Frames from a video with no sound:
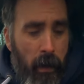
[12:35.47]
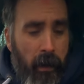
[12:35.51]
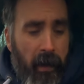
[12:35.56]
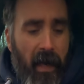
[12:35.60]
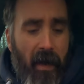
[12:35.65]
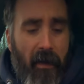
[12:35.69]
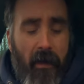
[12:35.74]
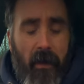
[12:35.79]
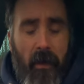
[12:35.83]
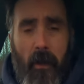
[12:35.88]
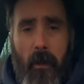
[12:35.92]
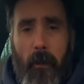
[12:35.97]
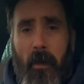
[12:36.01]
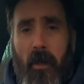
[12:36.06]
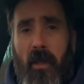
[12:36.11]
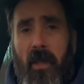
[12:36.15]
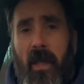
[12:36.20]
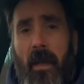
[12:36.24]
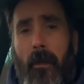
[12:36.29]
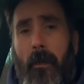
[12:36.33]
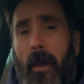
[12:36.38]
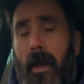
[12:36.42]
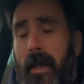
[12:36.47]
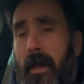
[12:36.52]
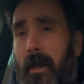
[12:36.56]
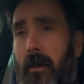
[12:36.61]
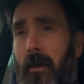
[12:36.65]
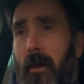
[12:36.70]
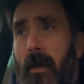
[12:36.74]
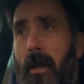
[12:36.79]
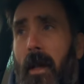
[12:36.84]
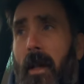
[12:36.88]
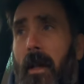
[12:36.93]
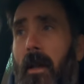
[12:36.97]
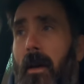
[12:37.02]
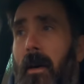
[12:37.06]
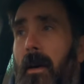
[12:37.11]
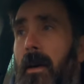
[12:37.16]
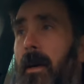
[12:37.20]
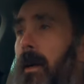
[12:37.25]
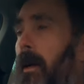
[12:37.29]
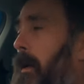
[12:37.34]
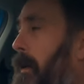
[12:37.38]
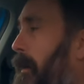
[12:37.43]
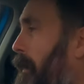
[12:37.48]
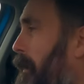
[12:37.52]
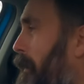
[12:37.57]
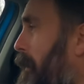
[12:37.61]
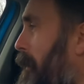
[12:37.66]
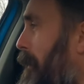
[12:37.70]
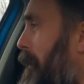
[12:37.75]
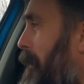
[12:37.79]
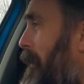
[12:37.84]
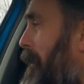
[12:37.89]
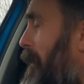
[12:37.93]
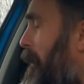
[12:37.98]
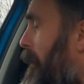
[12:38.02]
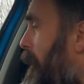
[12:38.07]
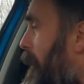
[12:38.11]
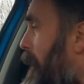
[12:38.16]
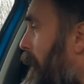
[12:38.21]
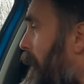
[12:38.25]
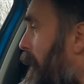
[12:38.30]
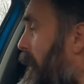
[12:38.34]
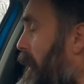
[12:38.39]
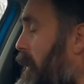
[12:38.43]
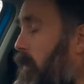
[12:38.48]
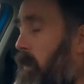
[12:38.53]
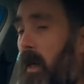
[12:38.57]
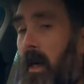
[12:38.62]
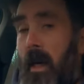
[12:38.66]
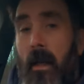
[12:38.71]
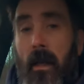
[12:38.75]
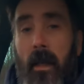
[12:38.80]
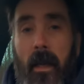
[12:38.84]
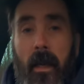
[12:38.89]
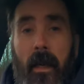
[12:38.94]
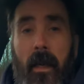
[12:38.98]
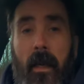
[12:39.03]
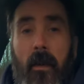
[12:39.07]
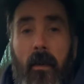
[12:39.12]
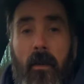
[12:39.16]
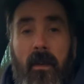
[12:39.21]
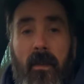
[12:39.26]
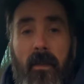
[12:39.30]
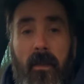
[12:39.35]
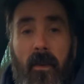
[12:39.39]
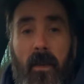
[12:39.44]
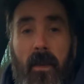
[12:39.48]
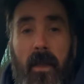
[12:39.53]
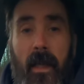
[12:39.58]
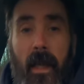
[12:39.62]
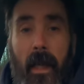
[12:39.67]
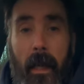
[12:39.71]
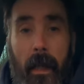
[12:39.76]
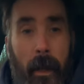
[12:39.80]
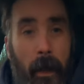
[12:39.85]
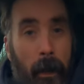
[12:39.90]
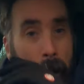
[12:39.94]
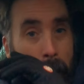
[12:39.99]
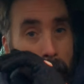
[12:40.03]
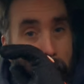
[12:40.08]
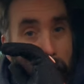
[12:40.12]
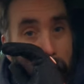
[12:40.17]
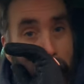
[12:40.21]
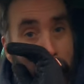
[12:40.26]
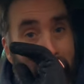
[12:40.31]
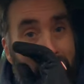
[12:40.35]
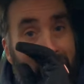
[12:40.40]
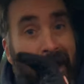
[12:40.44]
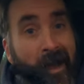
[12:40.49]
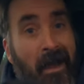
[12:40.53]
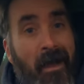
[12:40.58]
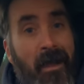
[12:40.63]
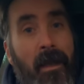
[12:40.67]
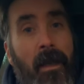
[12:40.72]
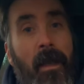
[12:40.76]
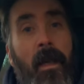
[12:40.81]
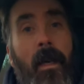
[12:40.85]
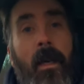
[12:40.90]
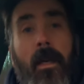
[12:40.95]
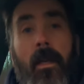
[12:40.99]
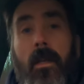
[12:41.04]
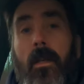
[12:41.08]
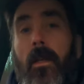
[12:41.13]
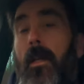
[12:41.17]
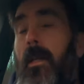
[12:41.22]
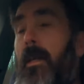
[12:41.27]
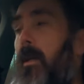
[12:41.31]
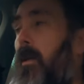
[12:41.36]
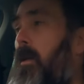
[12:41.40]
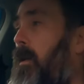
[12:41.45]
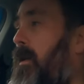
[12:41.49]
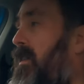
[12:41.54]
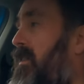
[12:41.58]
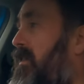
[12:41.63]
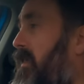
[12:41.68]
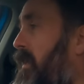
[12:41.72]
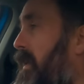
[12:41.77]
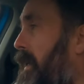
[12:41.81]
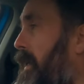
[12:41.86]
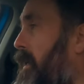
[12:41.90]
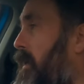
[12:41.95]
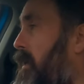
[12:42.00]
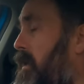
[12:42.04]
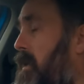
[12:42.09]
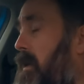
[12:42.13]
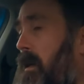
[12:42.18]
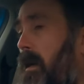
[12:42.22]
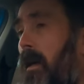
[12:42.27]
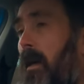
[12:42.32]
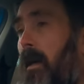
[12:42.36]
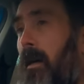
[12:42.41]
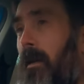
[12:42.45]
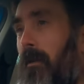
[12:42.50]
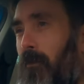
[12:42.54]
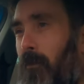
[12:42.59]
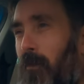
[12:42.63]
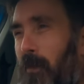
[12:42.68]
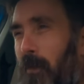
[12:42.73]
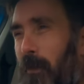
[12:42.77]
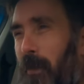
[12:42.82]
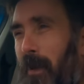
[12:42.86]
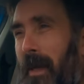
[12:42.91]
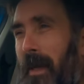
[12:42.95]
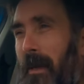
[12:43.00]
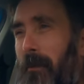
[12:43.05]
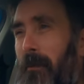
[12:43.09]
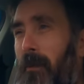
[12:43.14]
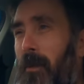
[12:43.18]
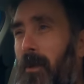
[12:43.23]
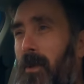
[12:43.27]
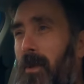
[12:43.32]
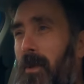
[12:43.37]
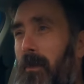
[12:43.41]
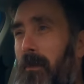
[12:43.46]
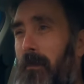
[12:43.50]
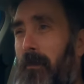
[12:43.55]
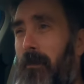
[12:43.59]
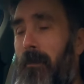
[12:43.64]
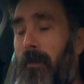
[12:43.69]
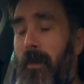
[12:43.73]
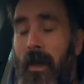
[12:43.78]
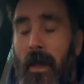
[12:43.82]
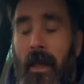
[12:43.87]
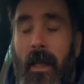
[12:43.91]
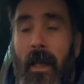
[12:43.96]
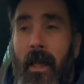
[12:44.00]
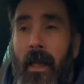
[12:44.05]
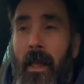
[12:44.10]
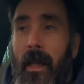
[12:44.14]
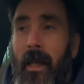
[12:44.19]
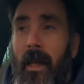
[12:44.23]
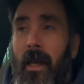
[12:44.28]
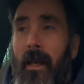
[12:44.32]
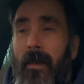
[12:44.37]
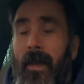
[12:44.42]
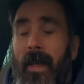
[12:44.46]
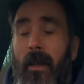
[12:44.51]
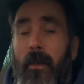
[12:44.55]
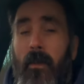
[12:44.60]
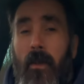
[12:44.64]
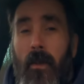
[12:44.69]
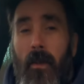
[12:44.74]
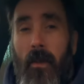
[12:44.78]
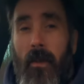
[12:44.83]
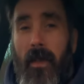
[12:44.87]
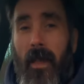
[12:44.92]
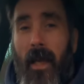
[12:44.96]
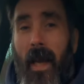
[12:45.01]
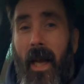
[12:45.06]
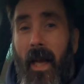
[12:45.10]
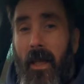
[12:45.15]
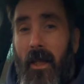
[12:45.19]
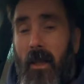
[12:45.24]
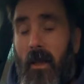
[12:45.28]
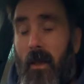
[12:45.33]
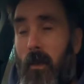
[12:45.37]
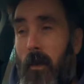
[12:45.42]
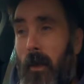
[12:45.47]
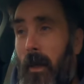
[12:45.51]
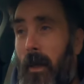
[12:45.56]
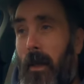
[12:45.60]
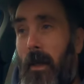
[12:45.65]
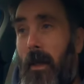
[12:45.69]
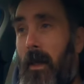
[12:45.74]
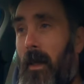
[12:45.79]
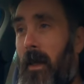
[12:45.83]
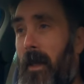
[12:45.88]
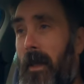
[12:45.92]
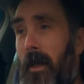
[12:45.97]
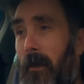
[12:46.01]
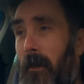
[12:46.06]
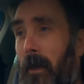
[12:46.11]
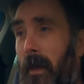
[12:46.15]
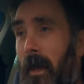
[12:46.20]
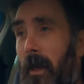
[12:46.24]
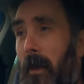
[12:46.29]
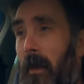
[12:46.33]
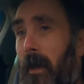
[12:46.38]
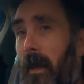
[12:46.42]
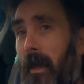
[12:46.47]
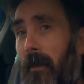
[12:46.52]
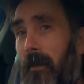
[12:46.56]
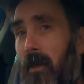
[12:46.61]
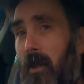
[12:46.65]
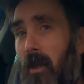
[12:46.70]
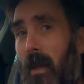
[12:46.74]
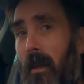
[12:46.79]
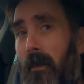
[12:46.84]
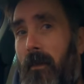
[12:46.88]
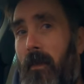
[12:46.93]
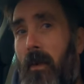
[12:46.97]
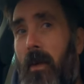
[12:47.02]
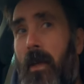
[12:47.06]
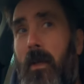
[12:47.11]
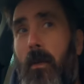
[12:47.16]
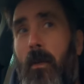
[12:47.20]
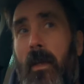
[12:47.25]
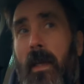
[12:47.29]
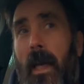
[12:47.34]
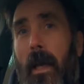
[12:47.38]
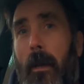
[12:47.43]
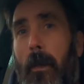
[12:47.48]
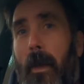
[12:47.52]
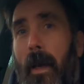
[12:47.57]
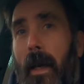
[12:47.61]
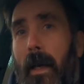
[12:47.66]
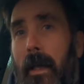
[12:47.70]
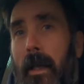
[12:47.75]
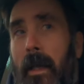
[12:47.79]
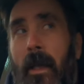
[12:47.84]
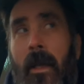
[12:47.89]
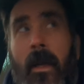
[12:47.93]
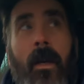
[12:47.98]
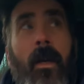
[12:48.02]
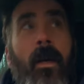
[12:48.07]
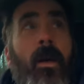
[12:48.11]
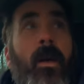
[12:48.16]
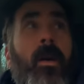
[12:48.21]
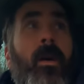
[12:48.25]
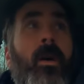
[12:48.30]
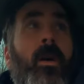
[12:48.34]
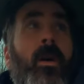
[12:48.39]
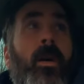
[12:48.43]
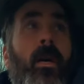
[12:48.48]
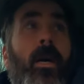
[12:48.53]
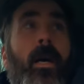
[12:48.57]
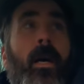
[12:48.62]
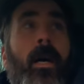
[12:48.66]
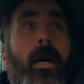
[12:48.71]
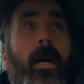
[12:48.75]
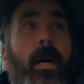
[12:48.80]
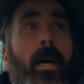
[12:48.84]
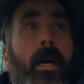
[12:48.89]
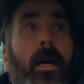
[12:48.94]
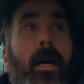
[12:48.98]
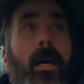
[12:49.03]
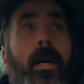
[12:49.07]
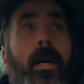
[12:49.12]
Carrying all my shit back and all that lot. Well, it was a fun day. Nearly caught a fish. Pretty much, I think it was a good size as well. I don't know, I'll have to check the footage when I get back. Uh,